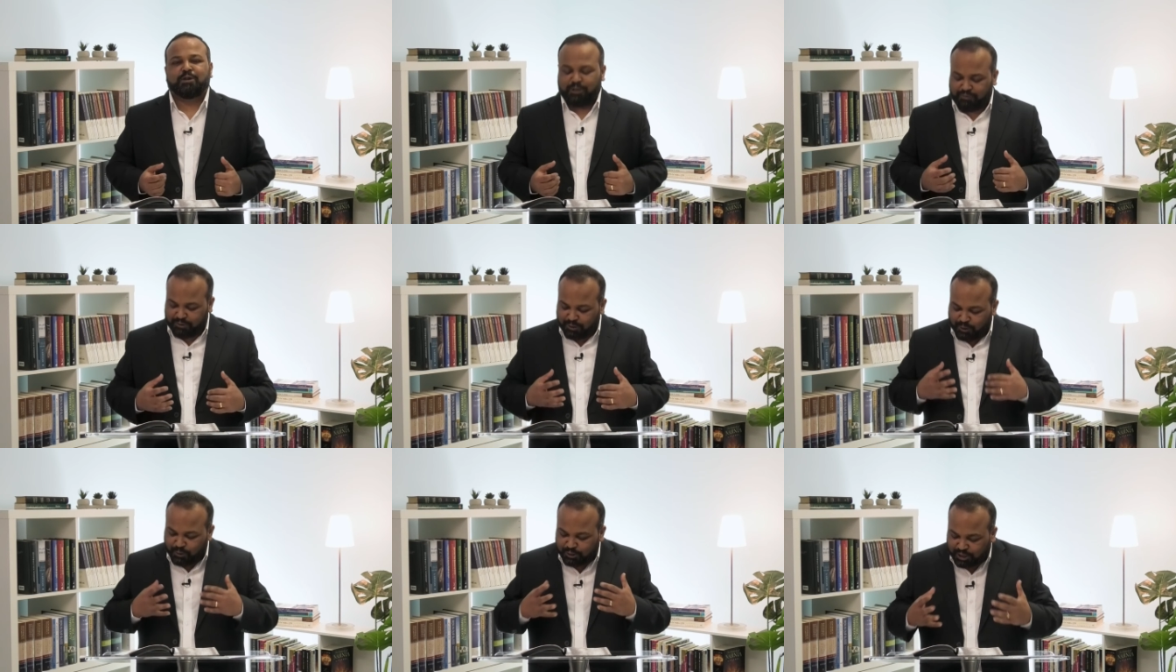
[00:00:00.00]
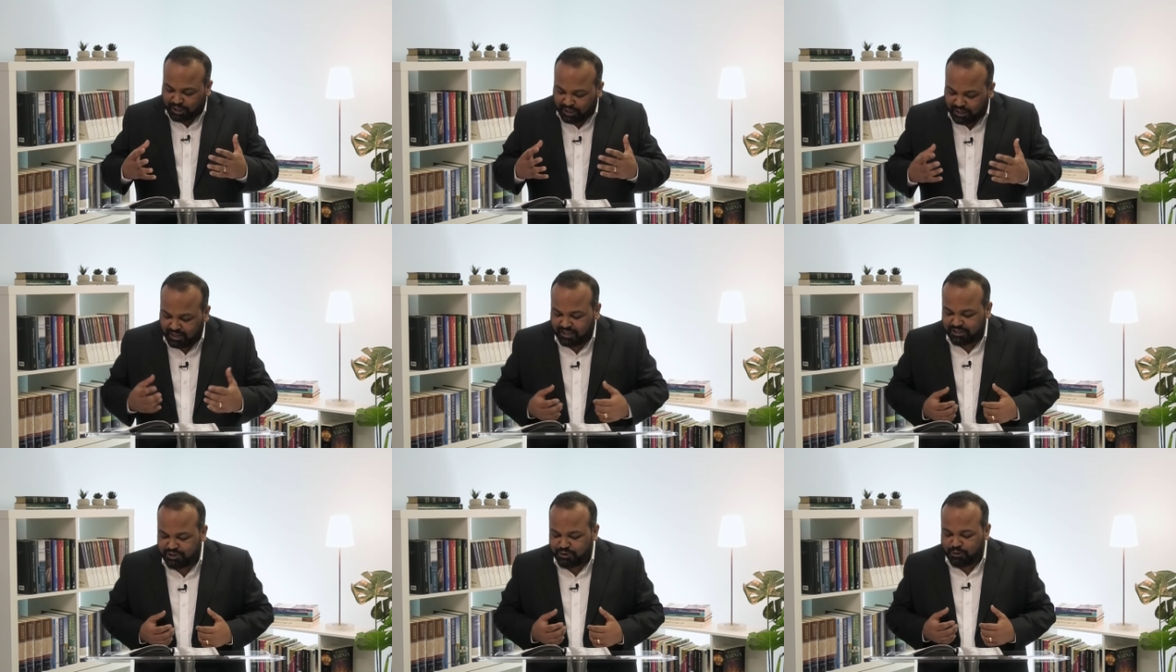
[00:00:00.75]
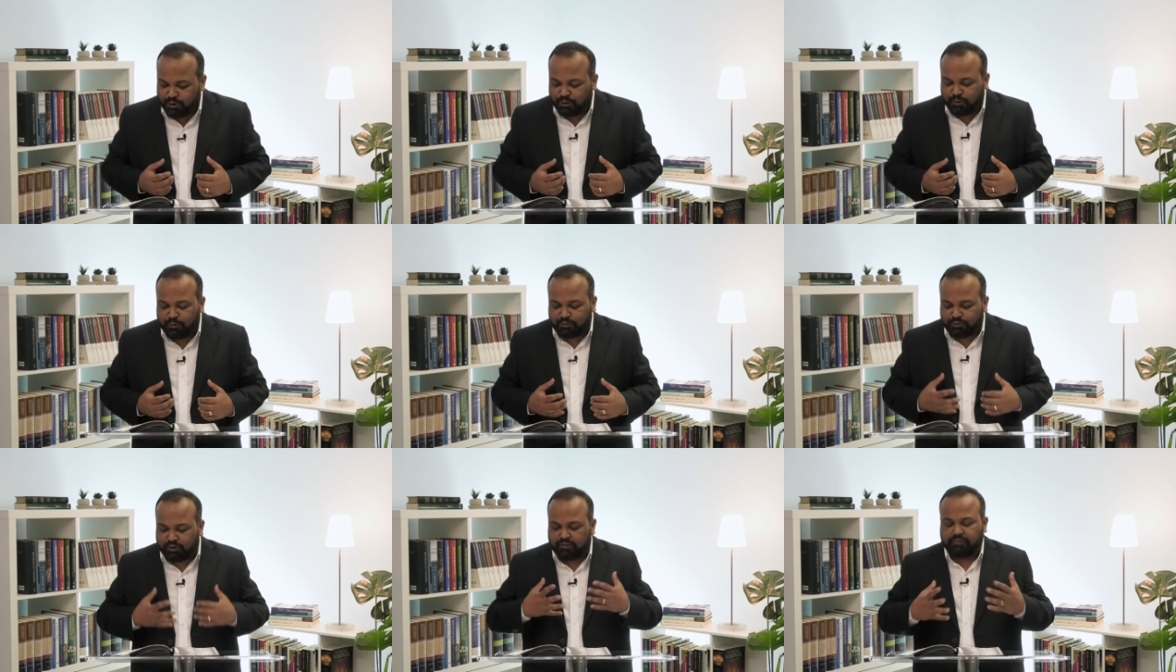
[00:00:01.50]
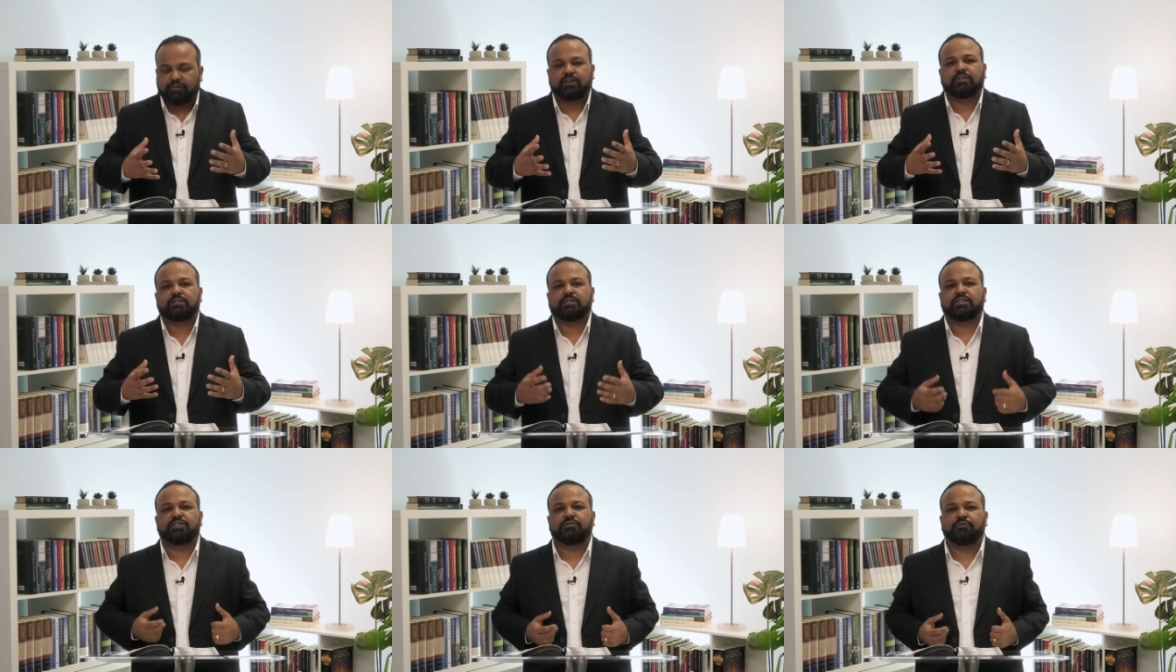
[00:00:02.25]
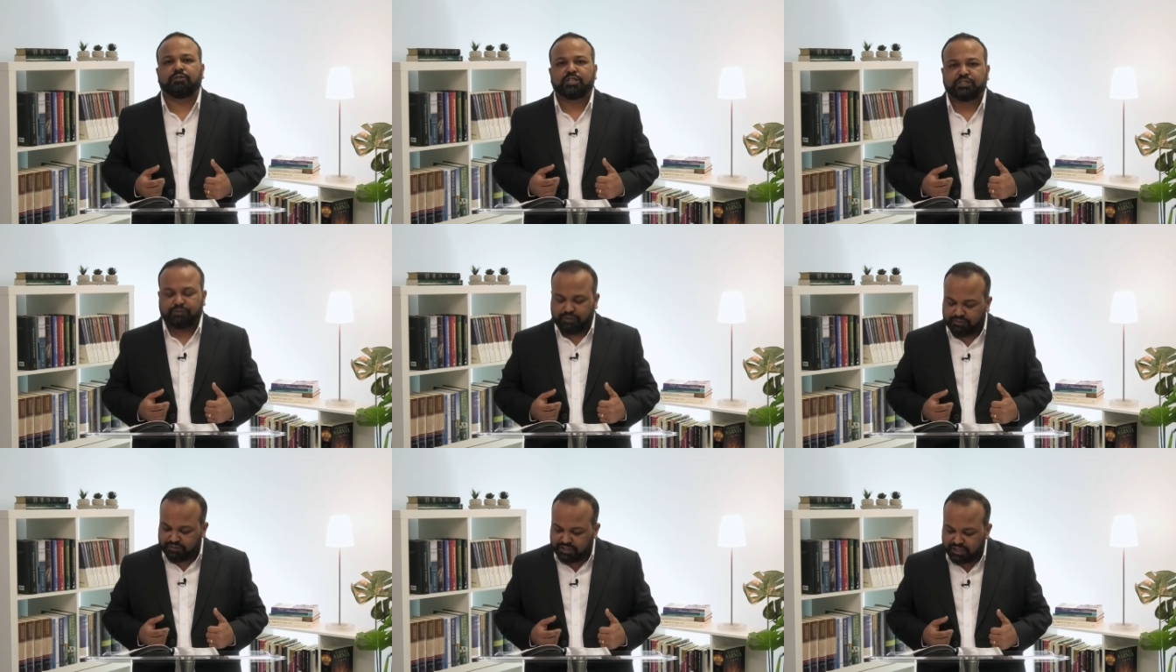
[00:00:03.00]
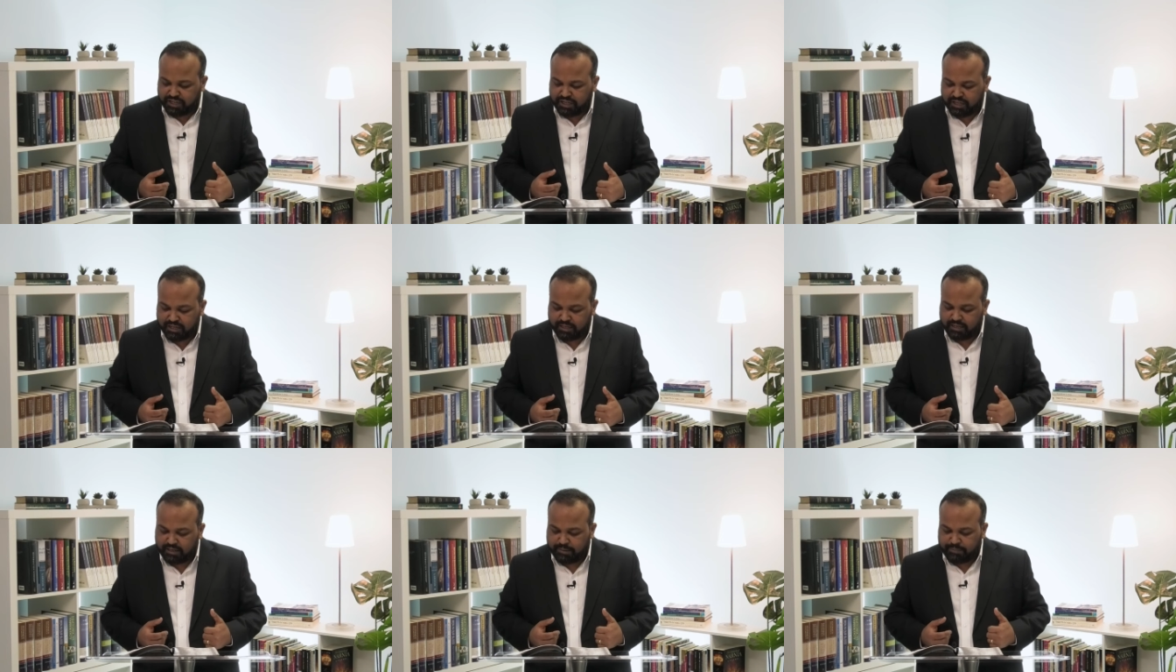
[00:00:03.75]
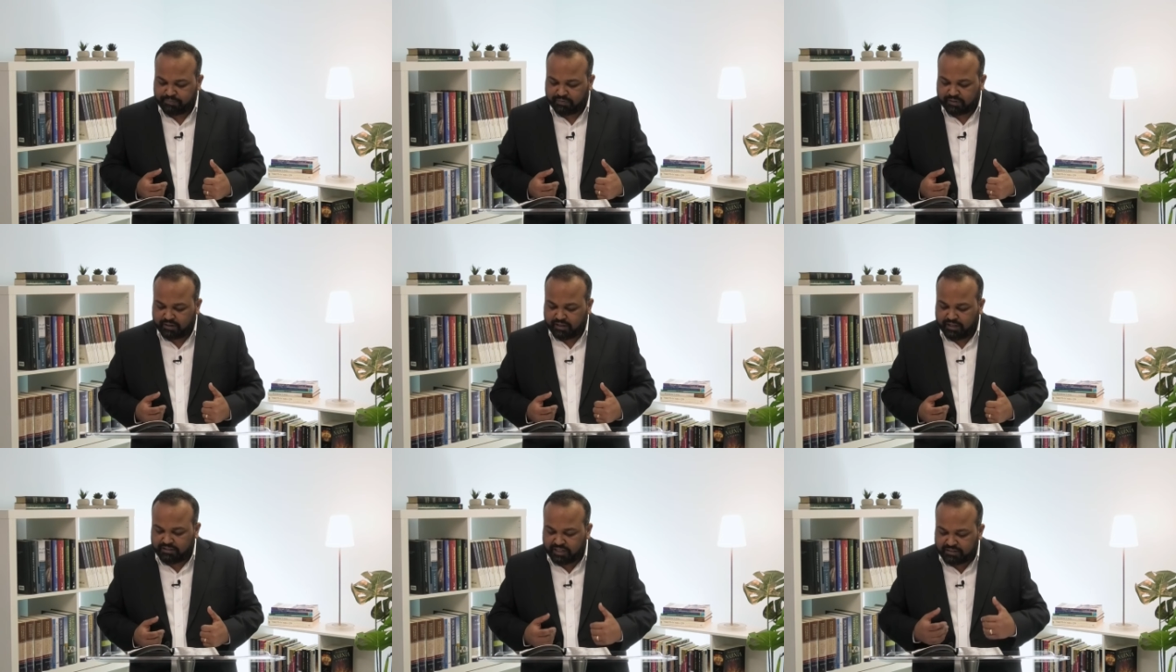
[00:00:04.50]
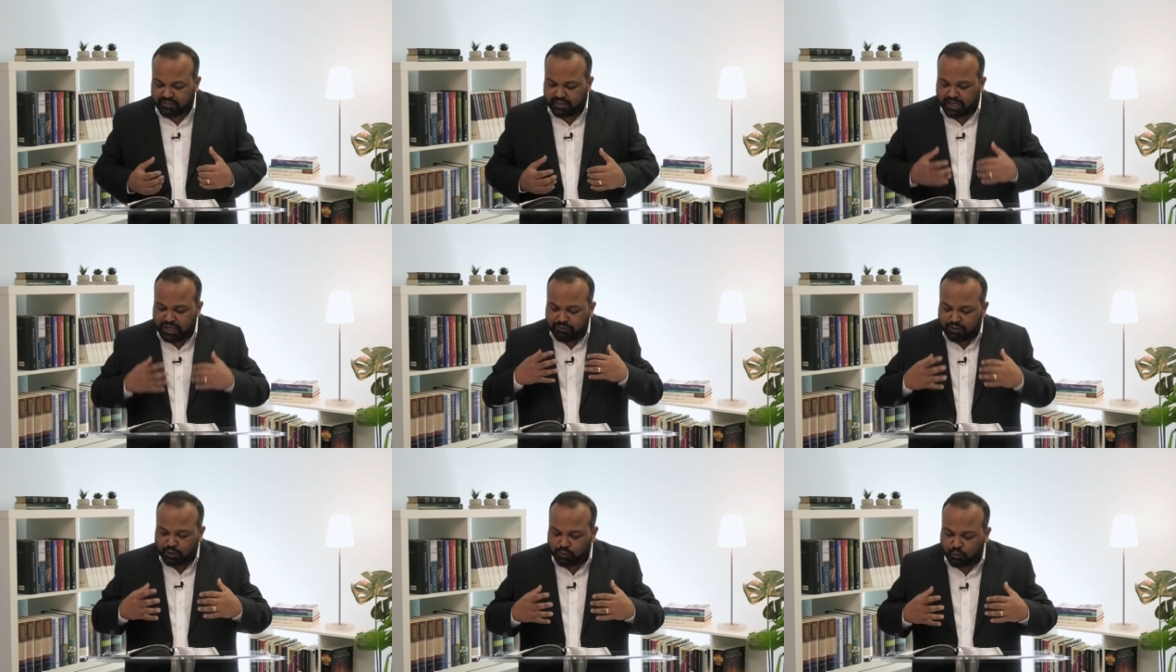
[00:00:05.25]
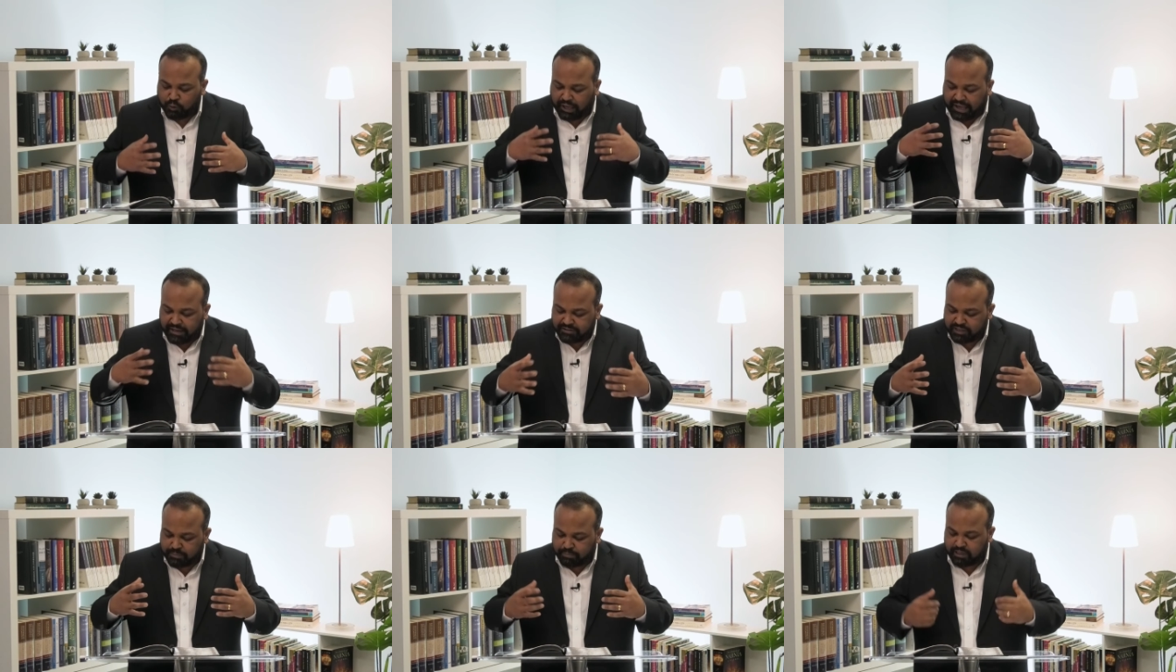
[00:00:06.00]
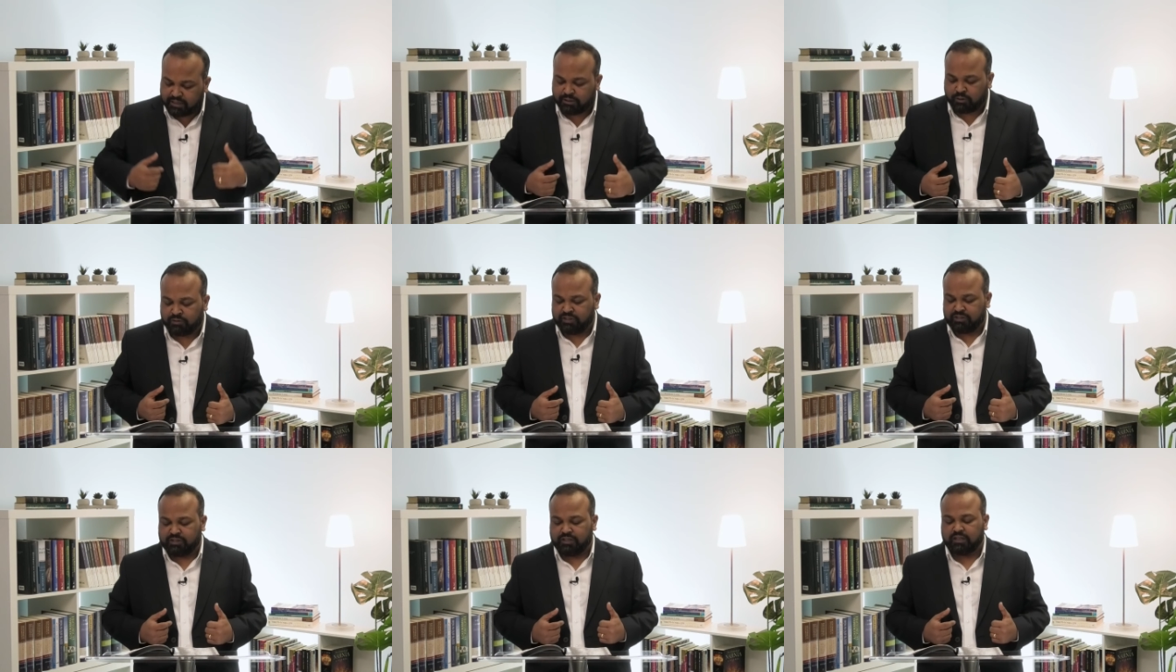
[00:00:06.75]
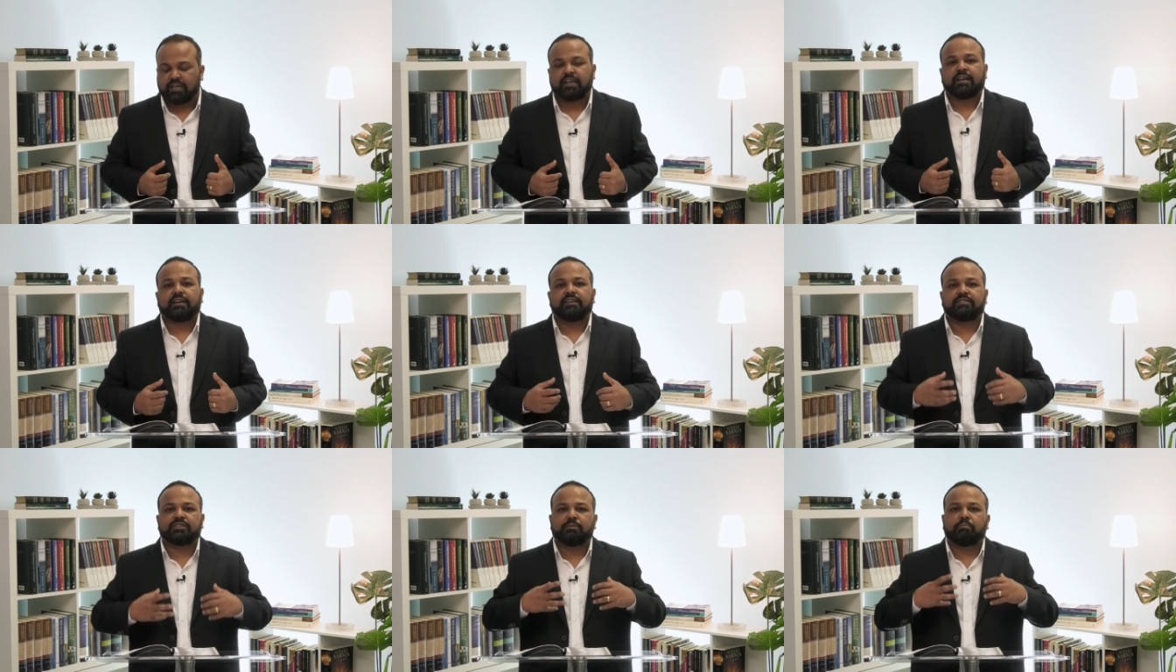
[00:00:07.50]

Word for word: But if you look, John goes on further in verse 15. He says that anyone who hates a brother or sister is a